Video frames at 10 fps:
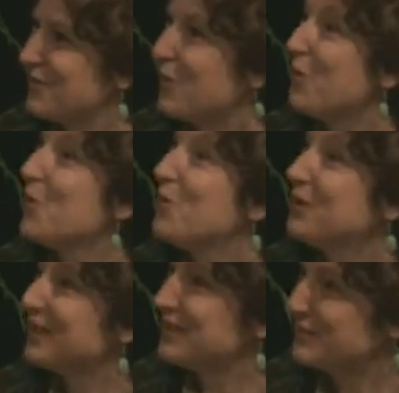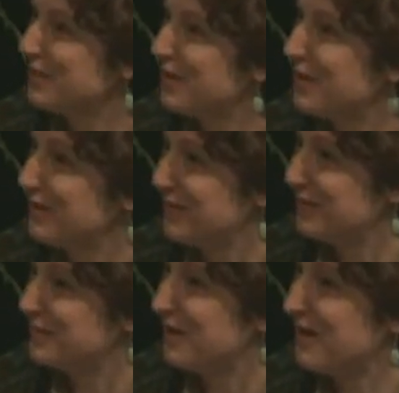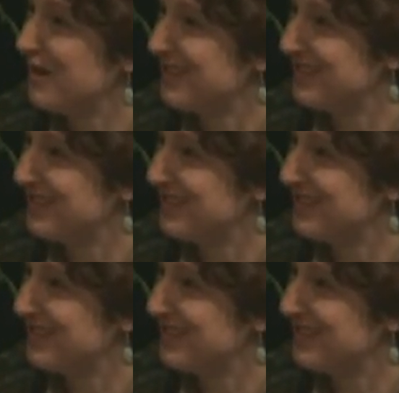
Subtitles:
wholeness with all of these parts.